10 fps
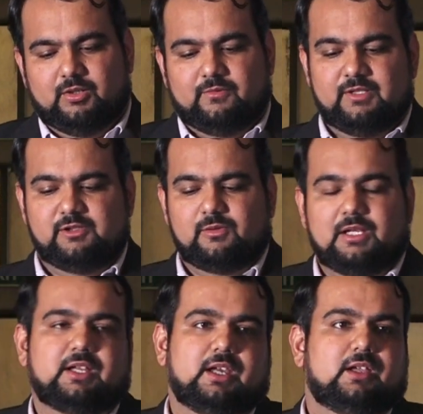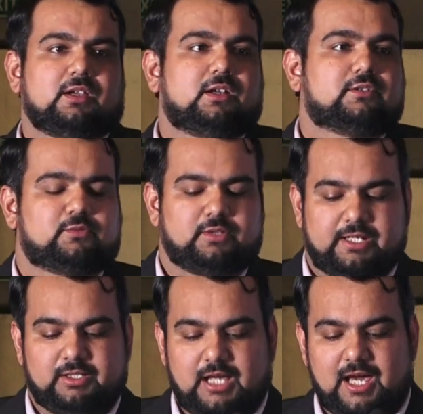Once you click here, so the
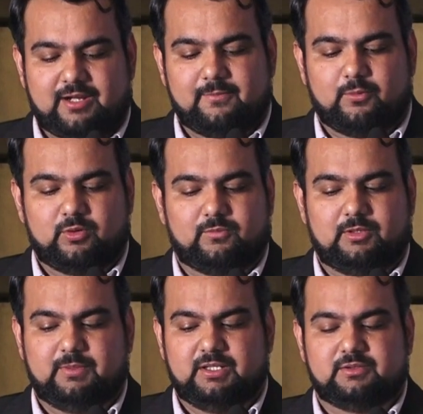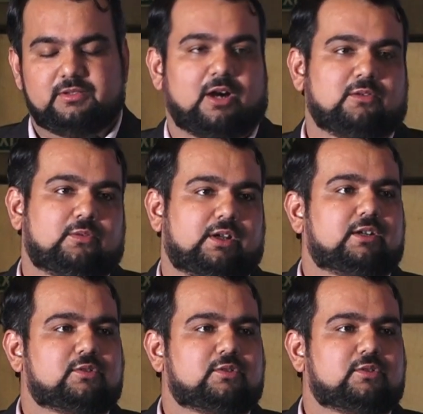entire report will be downloaded.